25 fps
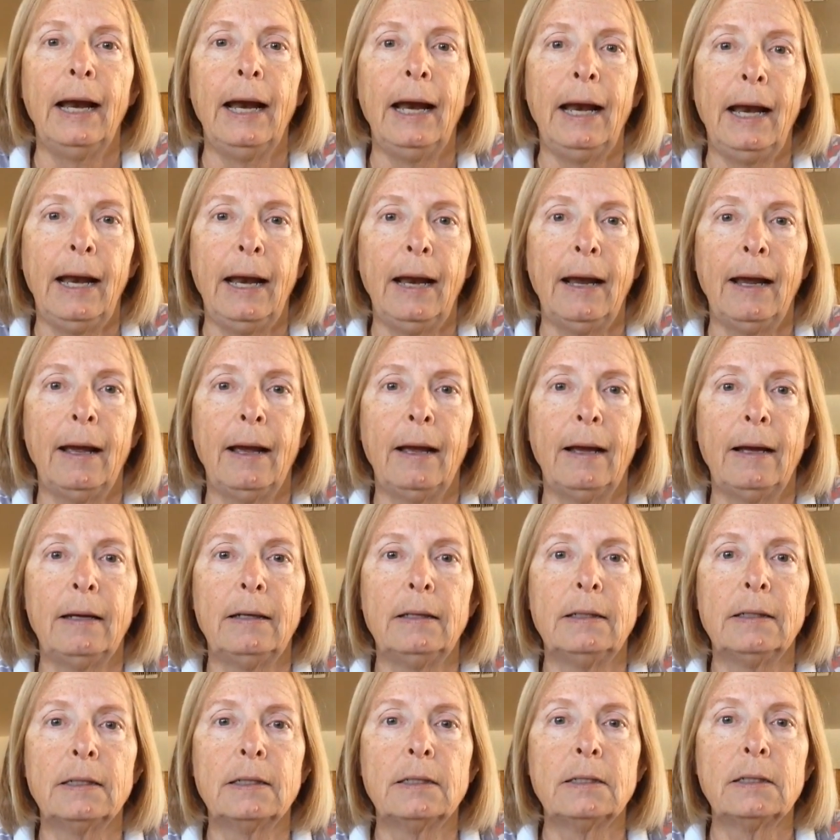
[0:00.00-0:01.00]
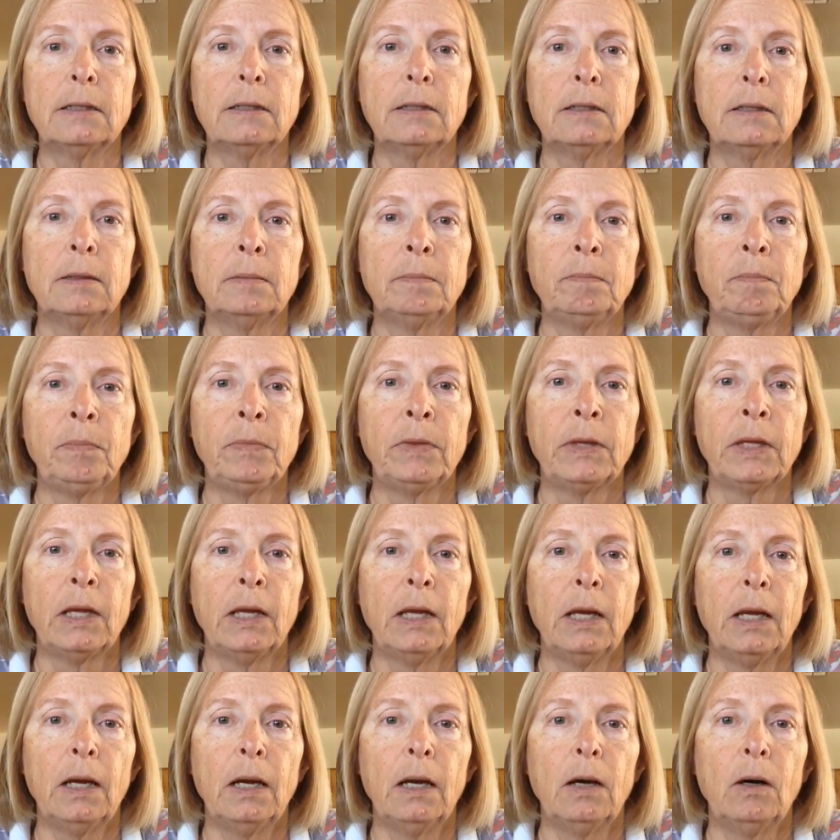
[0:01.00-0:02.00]
And
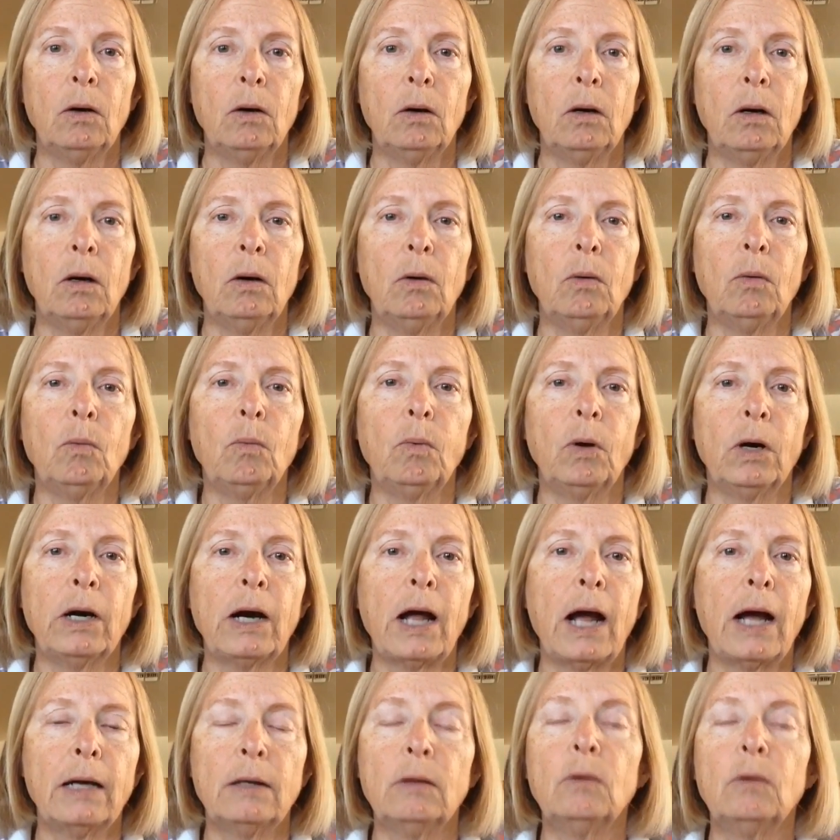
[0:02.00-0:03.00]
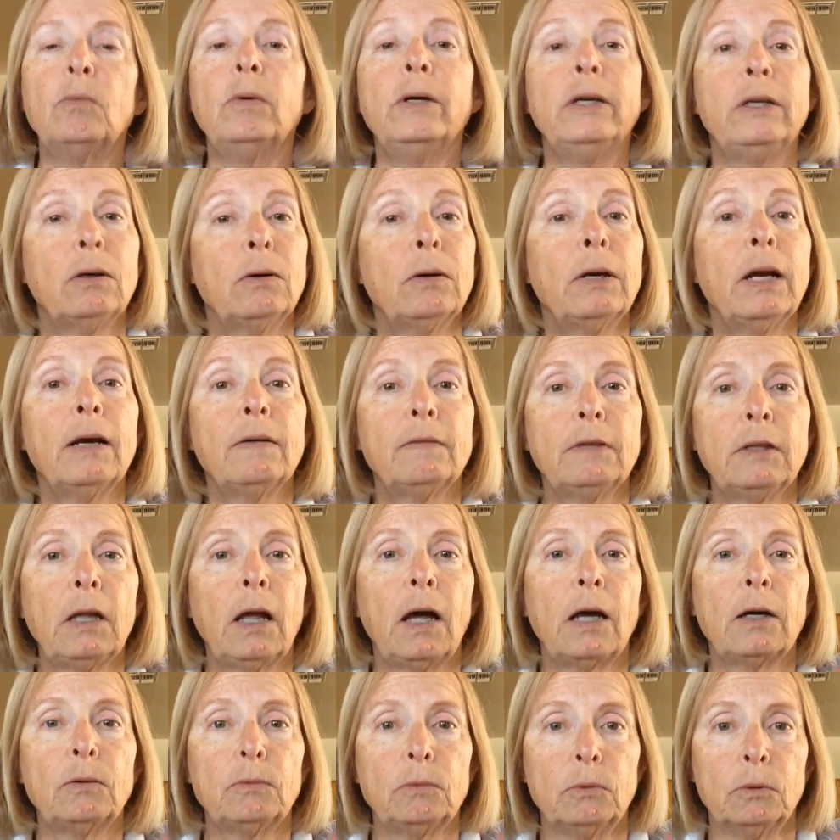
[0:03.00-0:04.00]
we don't have a
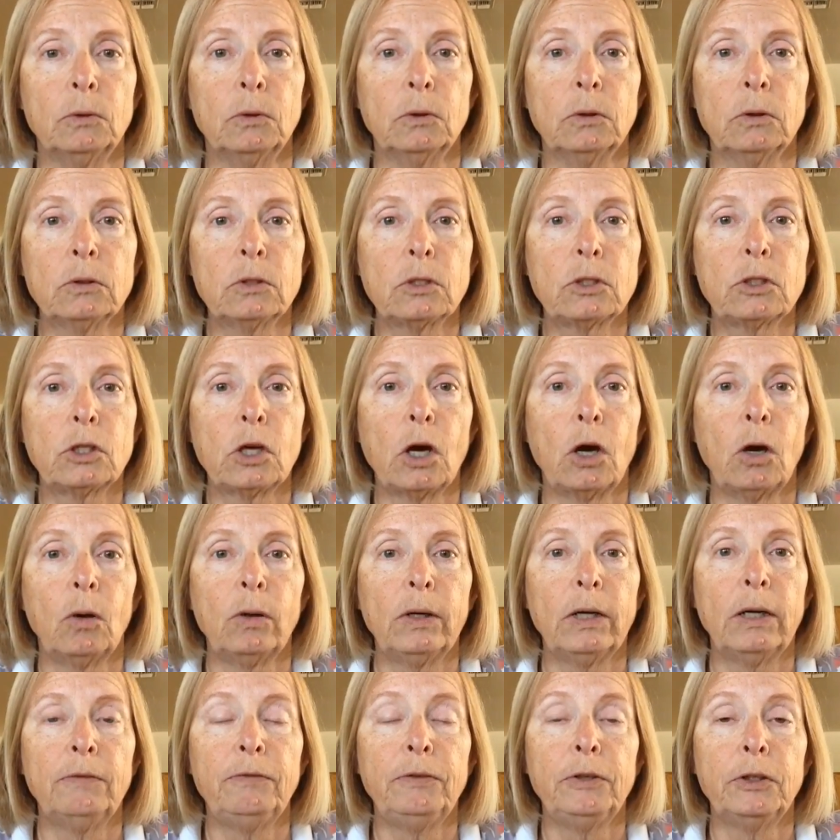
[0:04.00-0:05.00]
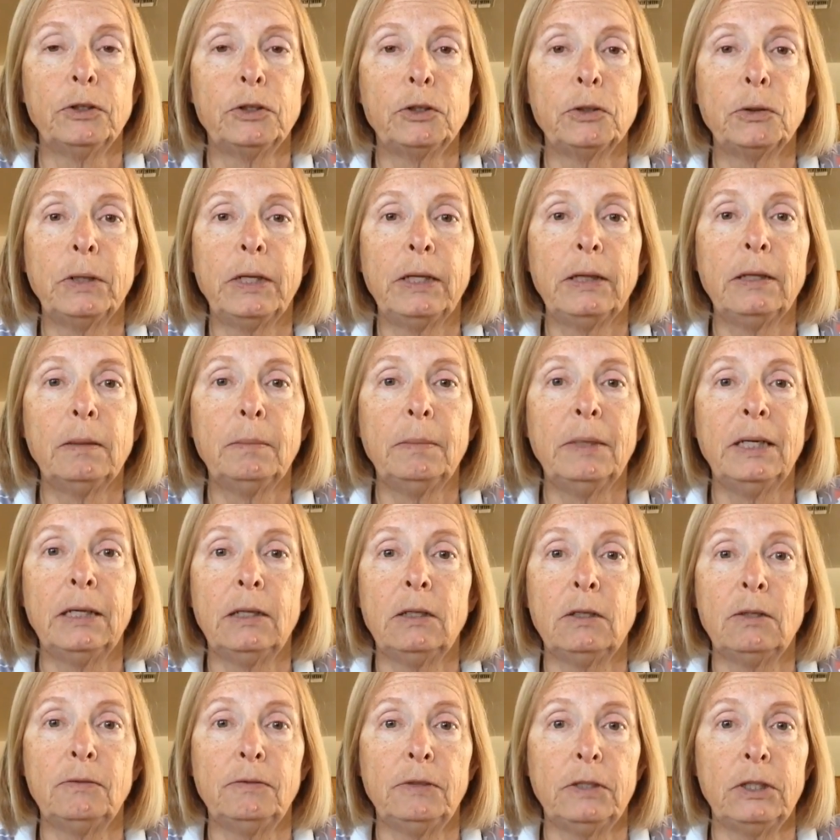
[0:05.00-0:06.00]
lot of rules. So if you're doing them
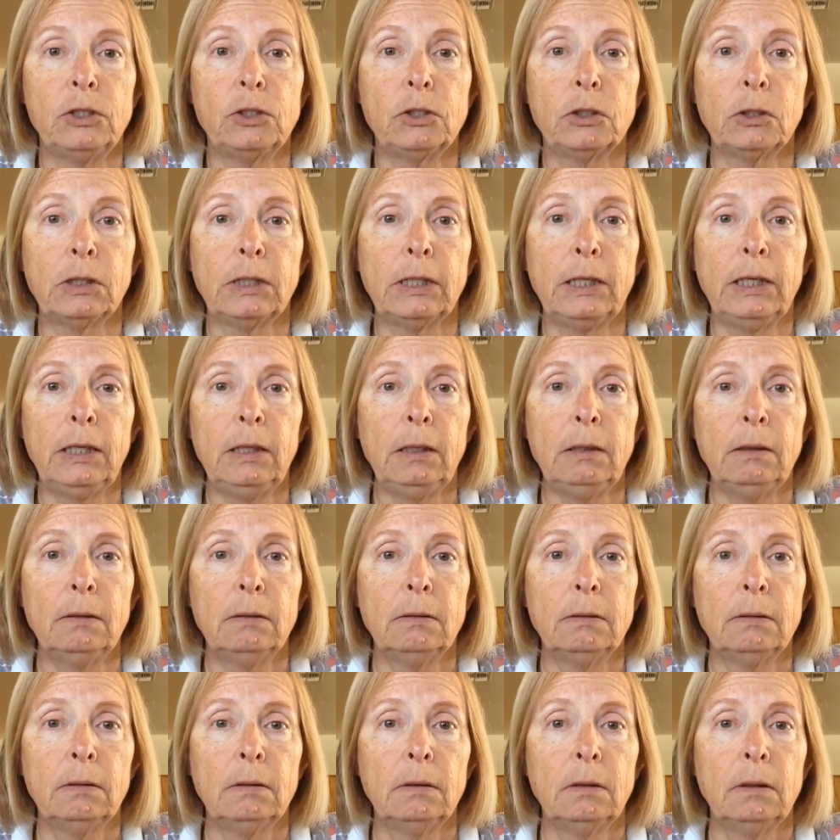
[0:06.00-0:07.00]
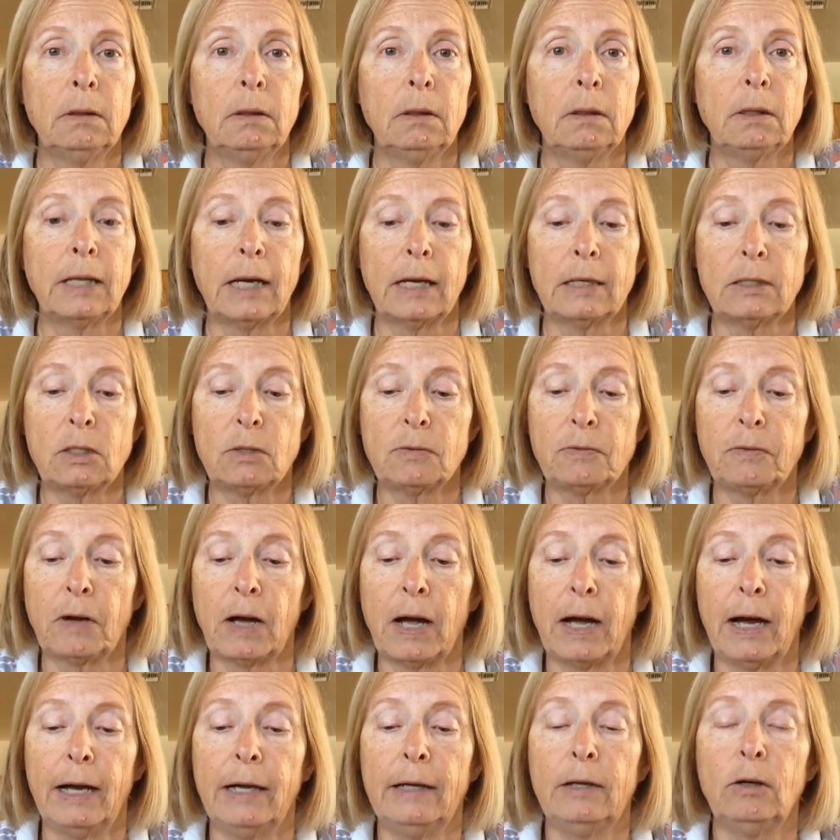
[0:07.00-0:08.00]
individually, that's
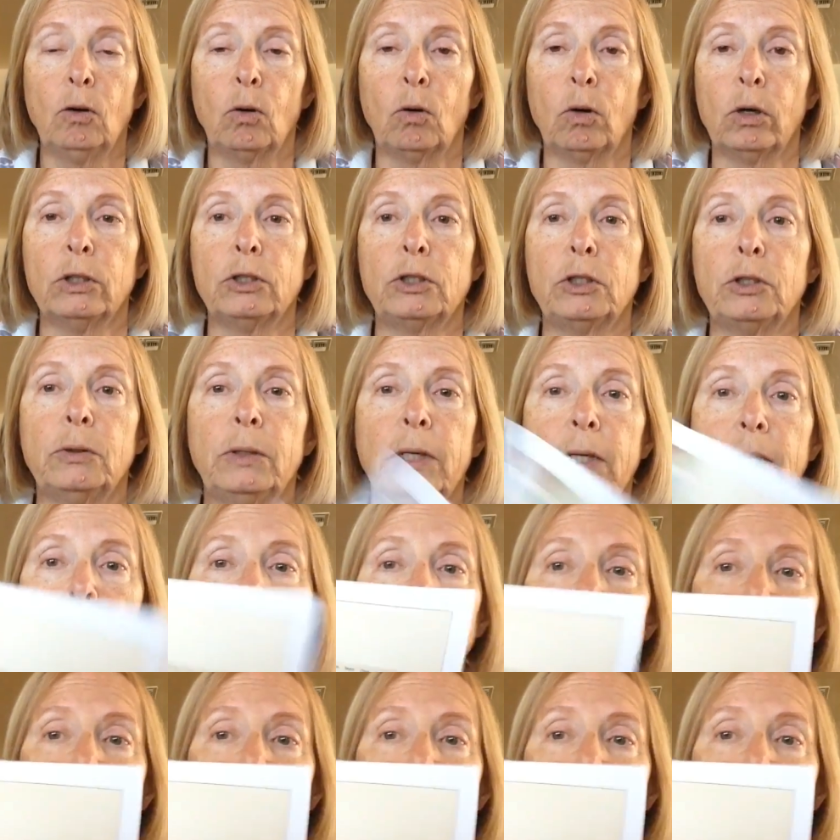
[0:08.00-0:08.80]
fine, or doing the